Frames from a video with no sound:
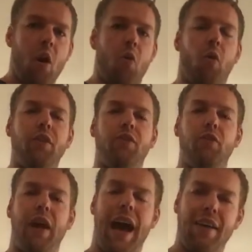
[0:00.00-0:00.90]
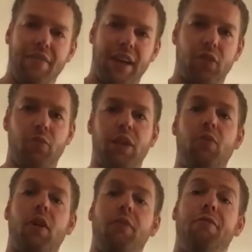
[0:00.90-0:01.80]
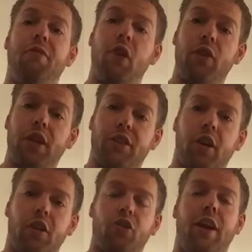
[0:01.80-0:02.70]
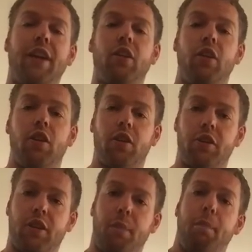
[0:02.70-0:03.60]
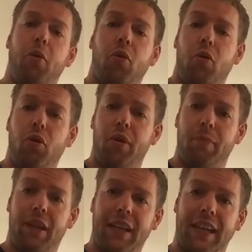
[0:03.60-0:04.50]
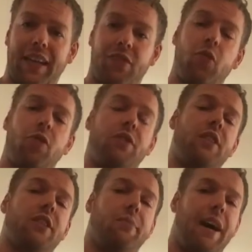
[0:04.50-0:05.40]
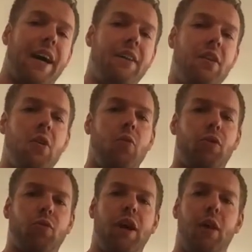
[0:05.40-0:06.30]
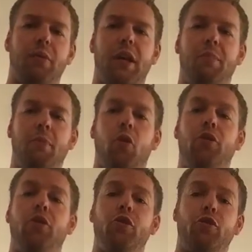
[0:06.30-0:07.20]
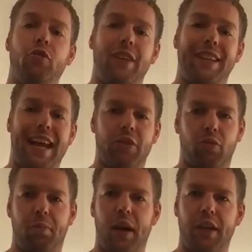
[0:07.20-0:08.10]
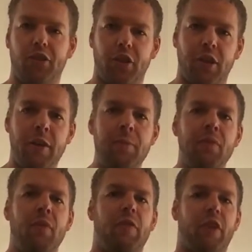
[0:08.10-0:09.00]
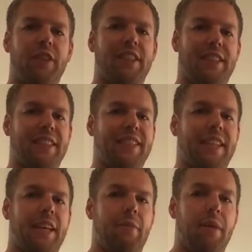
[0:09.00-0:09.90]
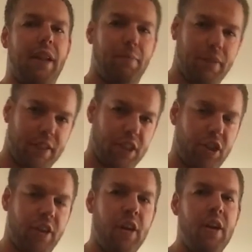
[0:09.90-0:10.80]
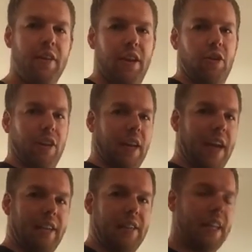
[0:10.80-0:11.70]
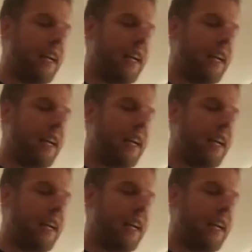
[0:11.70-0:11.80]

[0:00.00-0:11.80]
Once you have that, you really want to focus on trying to learn to pull the belly in towards the spine, which will help keep a more neutral and natural posture versus this extended belly position that you can kind of see